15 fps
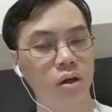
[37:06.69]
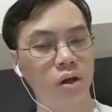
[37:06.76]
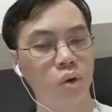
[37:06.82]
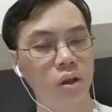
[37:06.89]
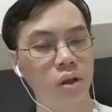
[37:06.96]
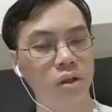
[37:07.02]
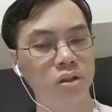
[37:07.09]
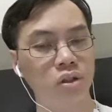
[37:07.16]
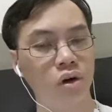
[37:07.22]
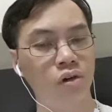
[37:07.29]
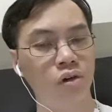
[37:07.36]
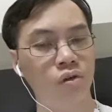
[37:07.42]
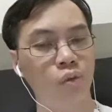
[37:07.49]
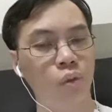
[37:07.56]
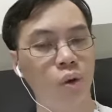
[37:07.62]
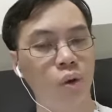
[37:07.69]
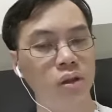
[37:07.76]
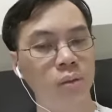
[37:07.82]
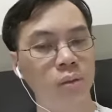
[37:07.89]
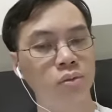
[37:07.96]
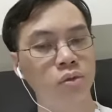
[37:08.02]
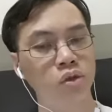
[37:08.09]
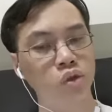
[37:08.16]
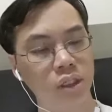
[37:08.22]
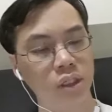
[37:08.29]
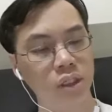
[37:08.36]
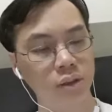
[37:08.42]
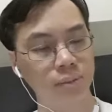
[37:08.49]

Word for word: quality score of one up to three